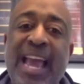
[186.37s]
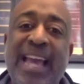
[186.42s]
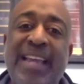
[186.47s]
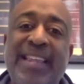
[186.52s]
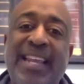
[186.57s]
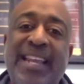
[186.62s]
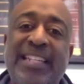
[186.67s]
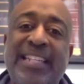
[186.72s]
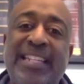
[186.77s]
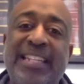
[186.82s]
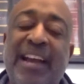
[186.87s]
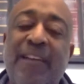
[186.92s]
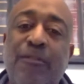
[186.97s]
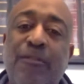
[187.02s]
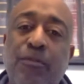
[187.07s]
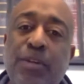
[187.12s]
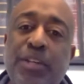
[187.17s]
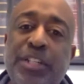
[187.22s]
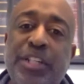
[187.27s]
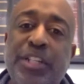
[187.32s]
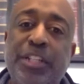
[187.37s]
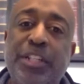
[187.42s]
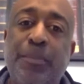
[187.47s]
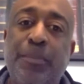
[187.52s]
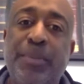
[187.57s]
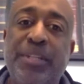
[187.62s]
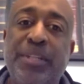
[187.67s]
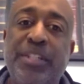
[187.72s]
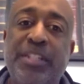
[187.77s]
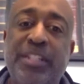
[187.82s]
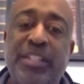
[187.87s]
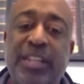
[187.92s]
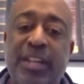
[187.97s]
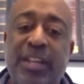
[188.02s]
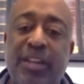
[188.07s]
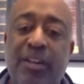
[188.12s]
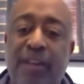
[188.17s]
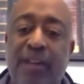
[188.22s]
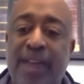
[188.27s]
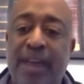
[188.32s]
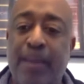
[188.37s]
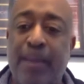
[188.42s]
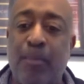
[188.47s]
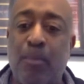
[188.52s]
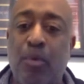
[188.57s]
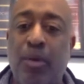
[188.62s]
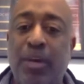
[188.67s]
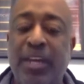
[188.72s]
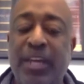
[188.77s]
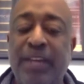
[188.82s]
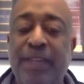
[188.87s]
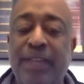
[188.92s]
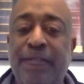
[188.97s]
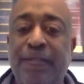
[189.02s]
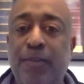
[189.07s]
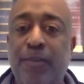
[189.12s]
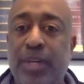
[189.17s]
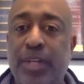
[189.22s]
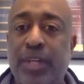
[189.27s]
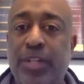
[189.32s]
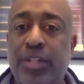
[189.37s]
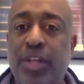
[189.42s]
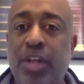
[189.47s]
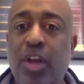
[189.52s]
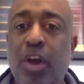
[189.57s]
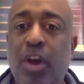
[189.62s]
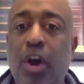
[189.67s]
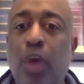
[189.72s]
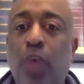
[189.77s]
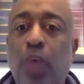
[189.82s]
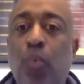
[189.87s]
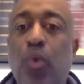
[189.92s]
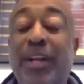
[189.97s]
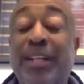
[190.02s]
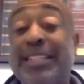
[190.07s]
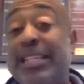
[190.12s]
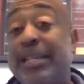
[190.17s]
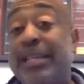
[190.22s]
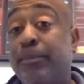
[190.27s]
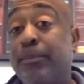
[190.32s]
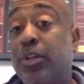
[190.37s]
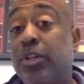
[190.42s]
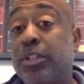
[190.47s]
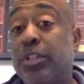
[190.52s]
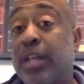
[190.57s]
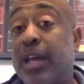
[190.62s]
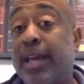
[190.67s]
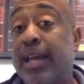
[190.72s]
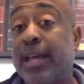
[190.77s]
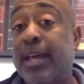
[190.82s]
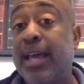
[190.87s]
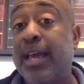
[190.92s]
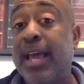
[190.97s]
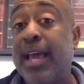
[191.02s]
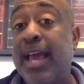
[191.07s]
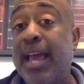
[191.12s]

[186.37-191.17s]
And then as I've risen as a business leader, I've had more influence on what a team looks like.